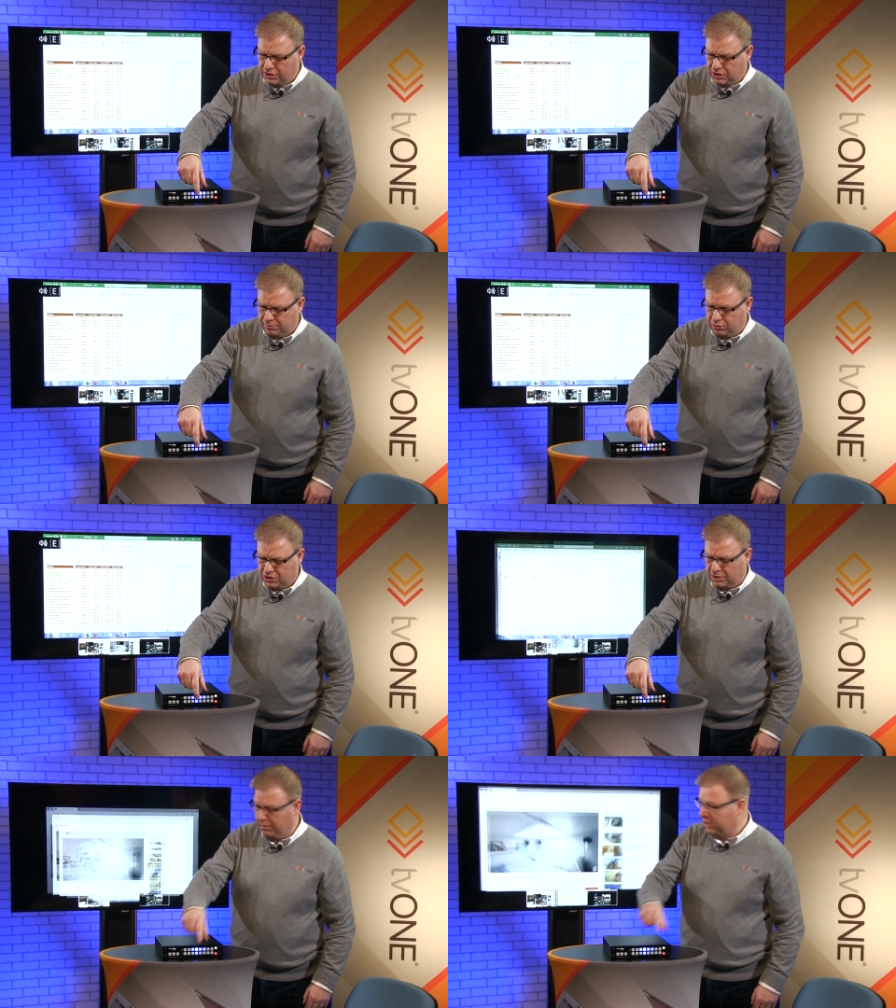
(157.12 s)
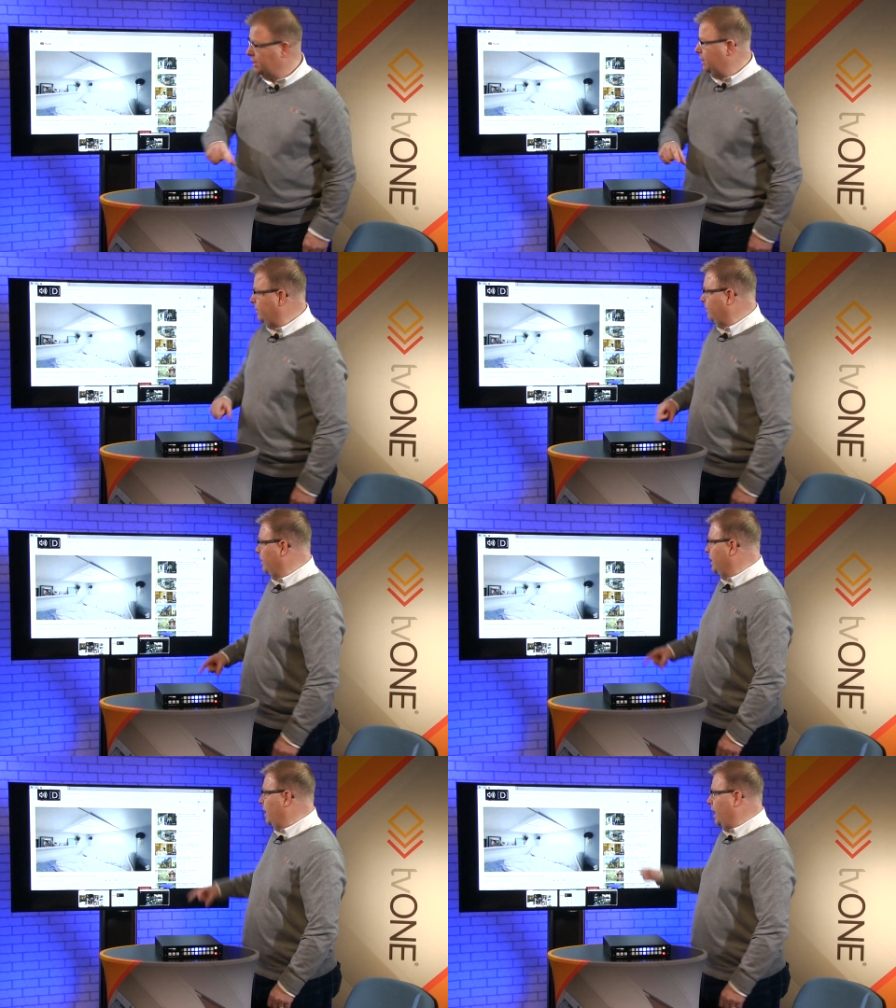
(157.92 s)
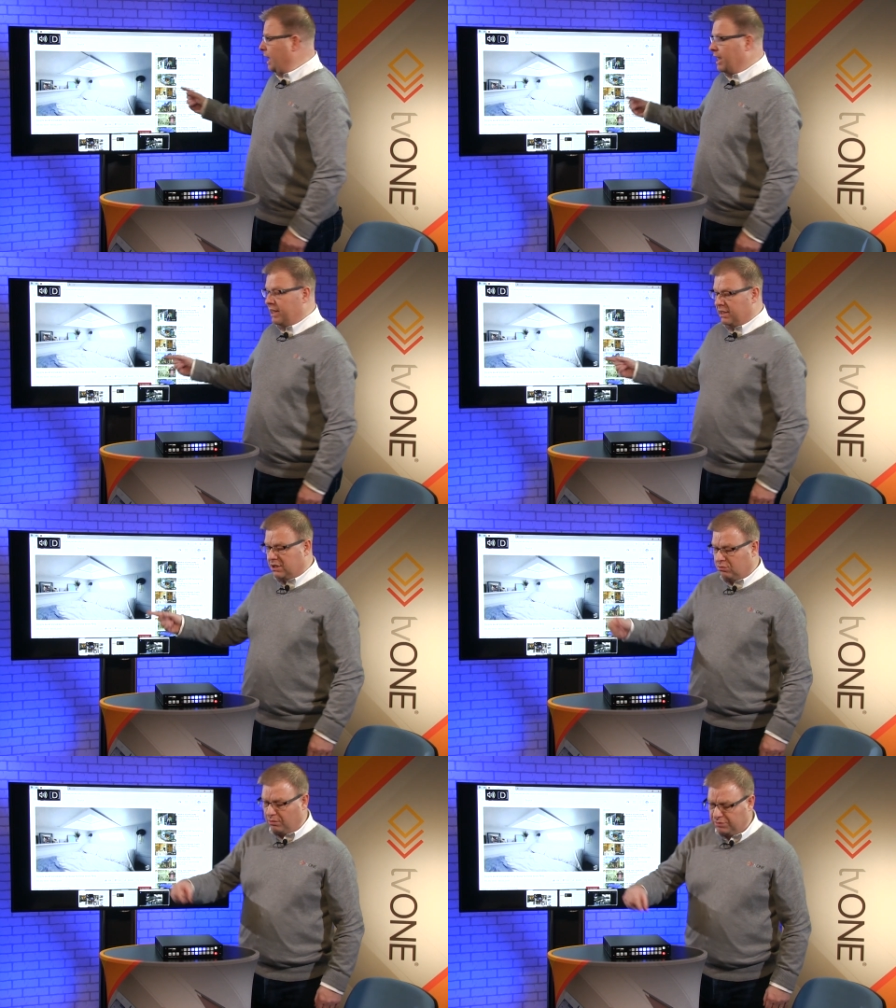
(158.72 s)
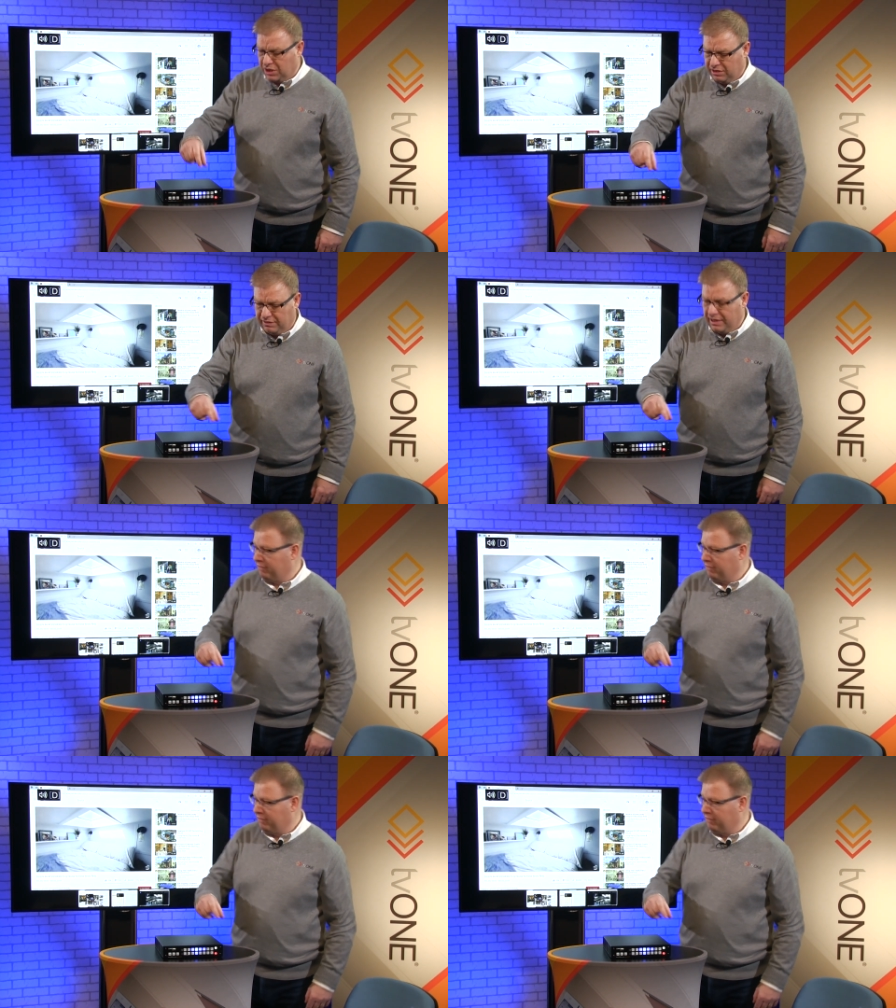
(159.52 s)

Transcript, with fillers: I just push the button and it swaps over.